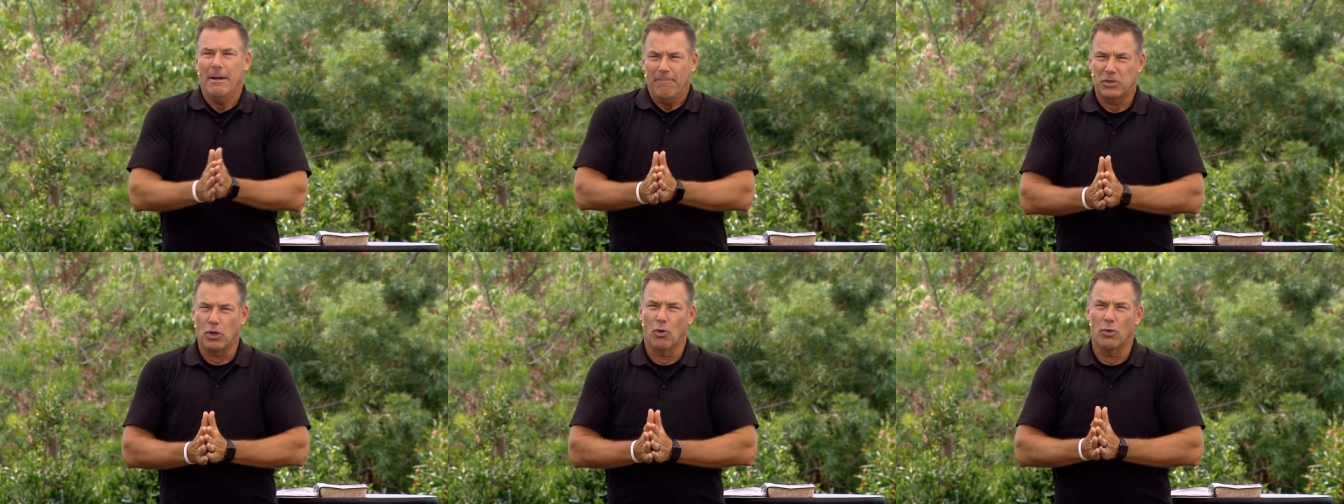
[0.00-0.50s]

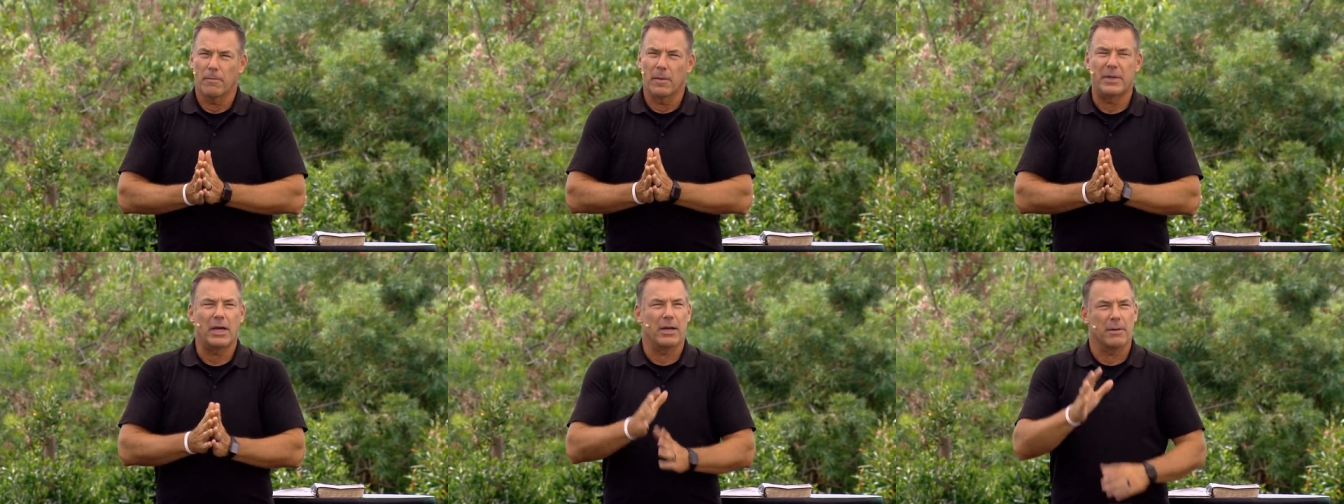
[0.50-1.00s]
So let
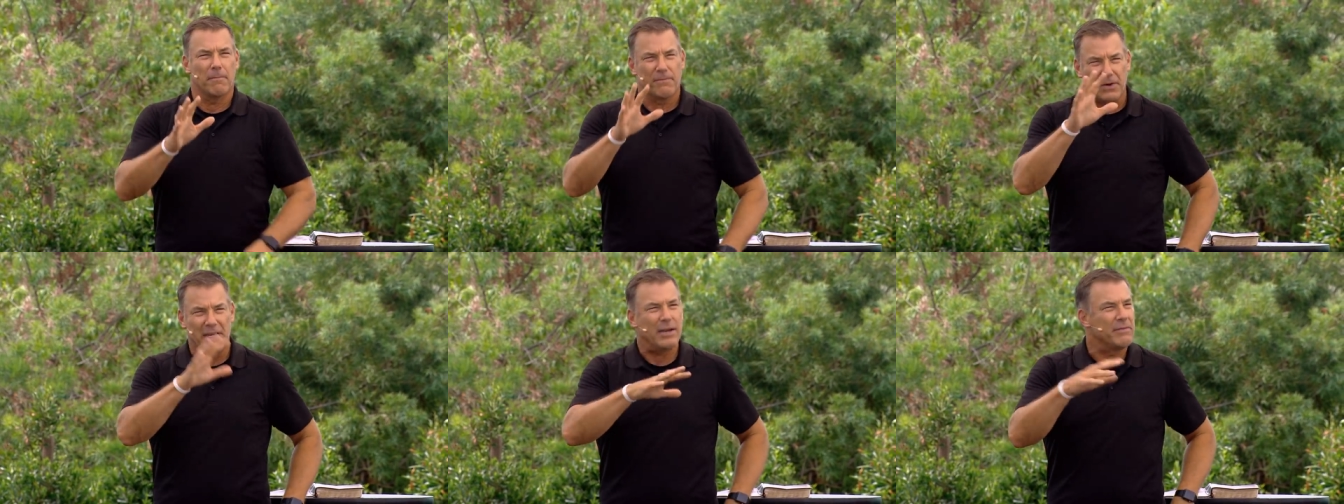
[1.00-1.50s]
me, uh,
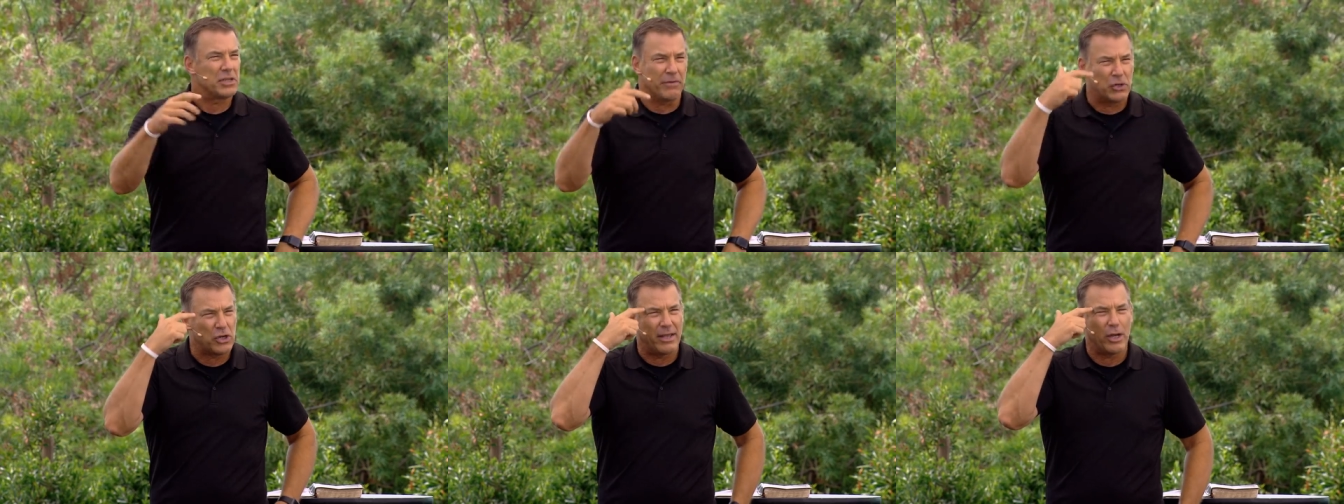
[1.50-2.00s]
forgiveness, if
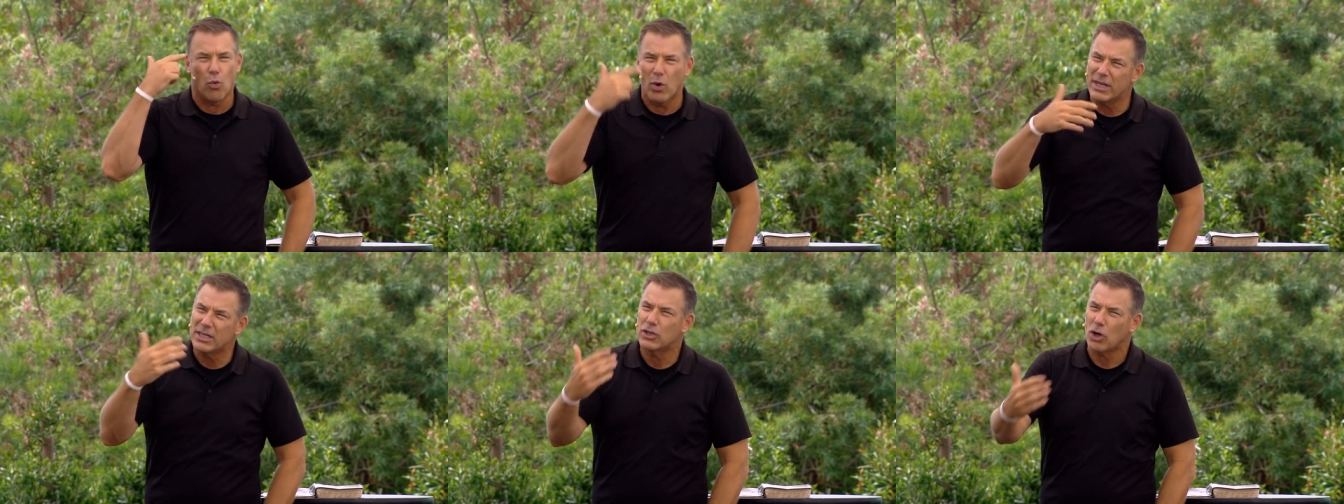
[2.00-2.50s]
you're trying to think, what
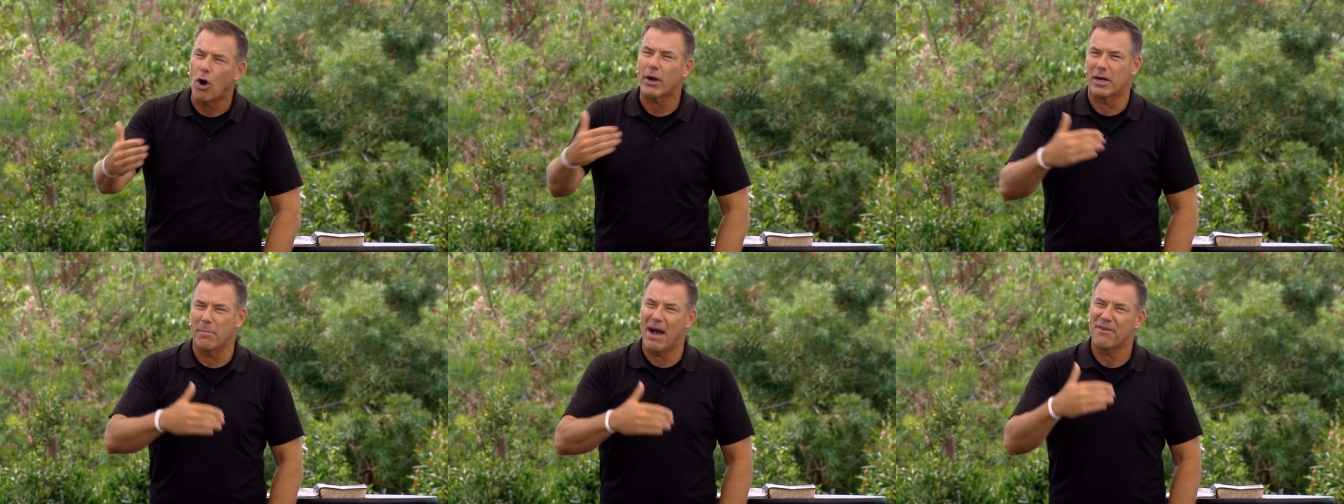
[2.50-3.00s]
is he
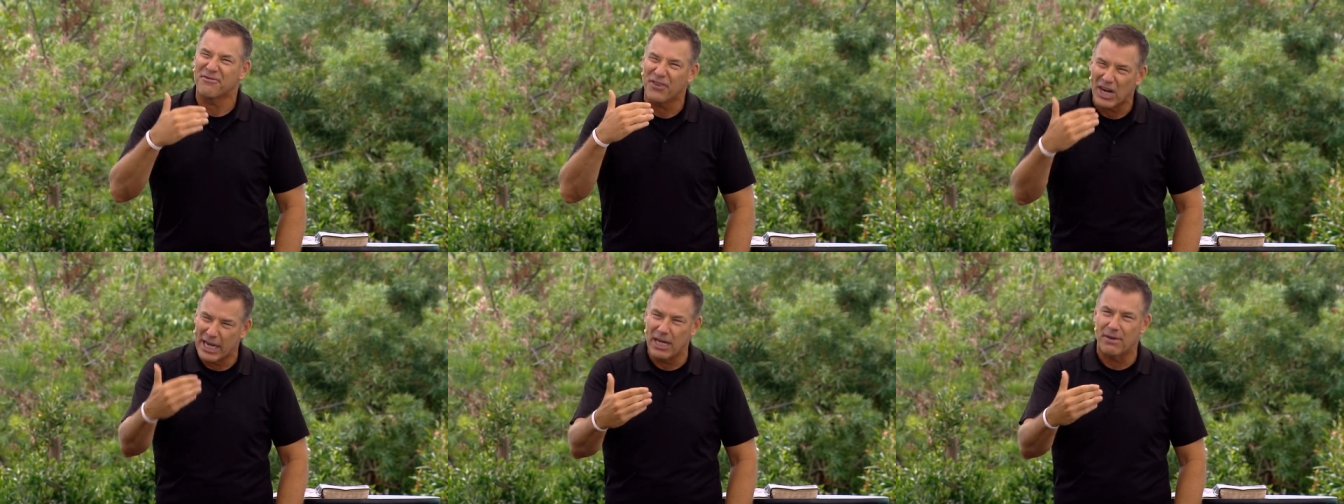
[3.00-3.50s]
talking about
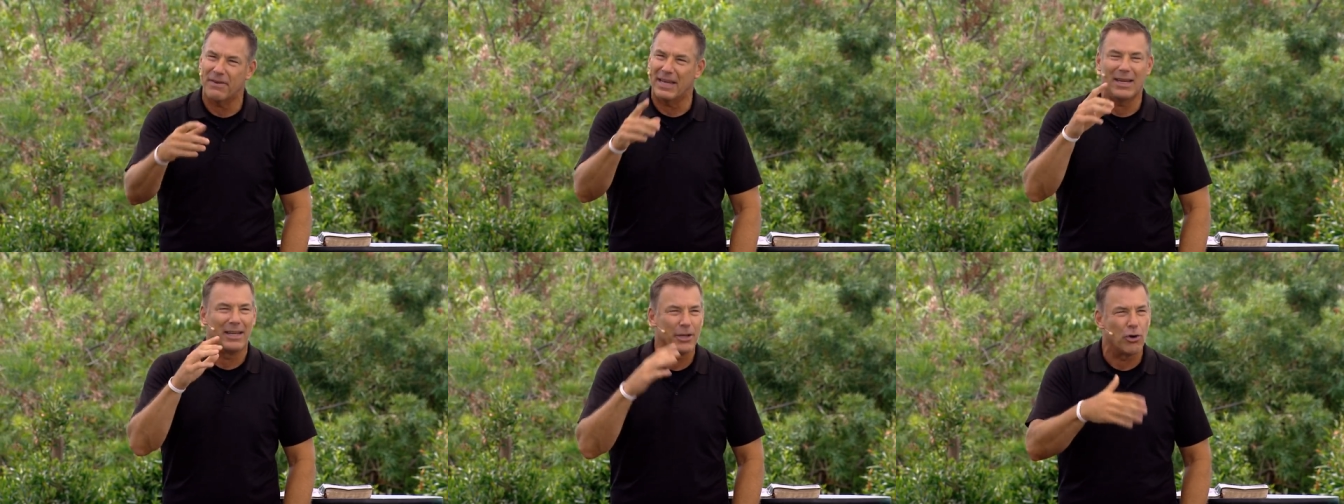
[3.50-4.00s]
forgive? It
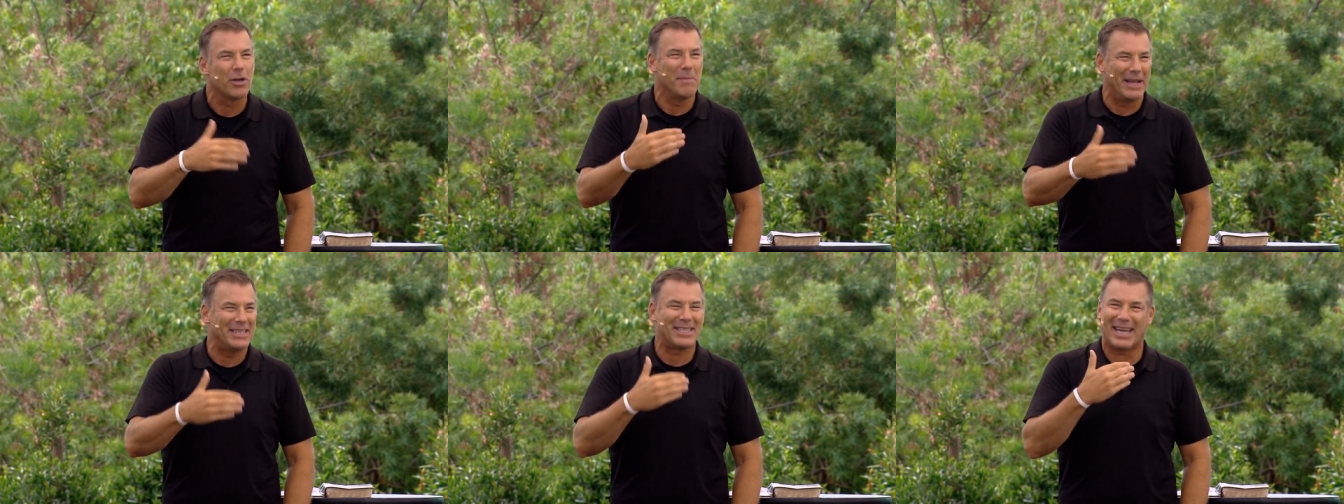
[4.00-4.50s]
literally
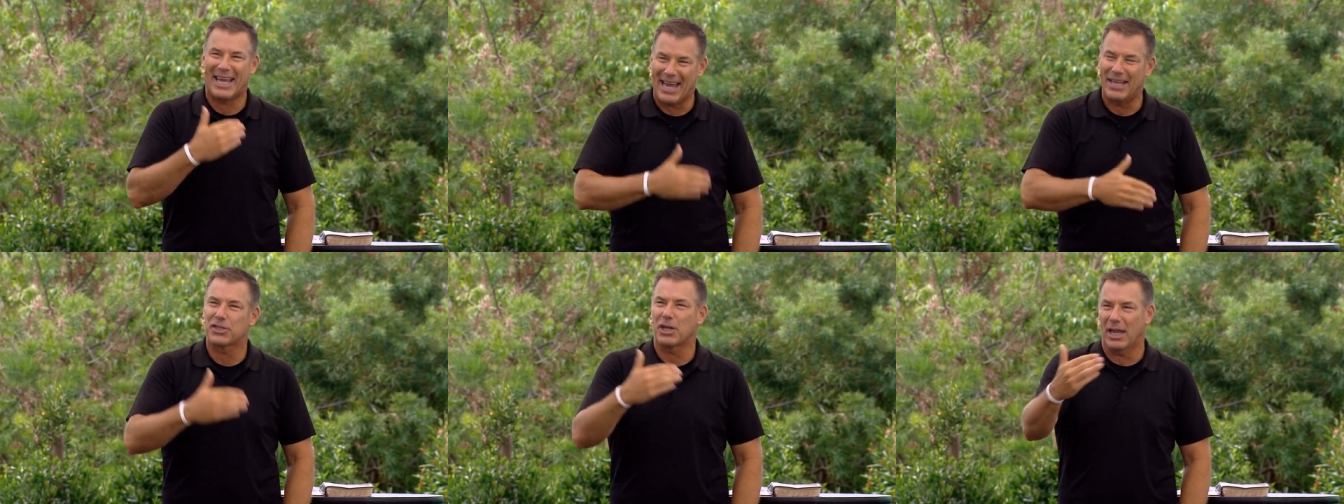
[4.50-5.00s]
means to
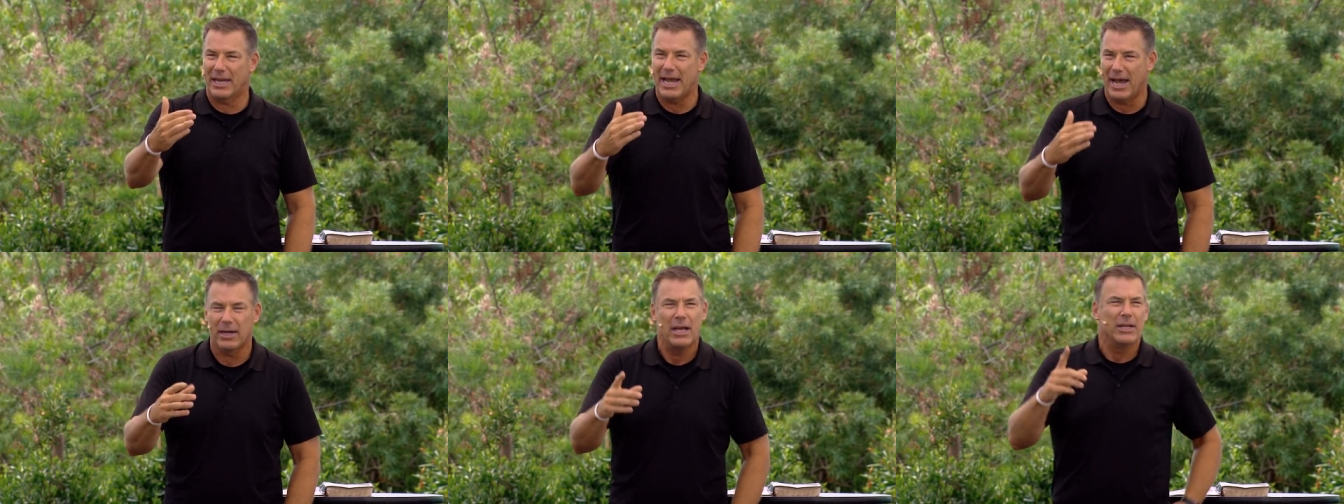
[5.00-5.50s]
cancel a debt.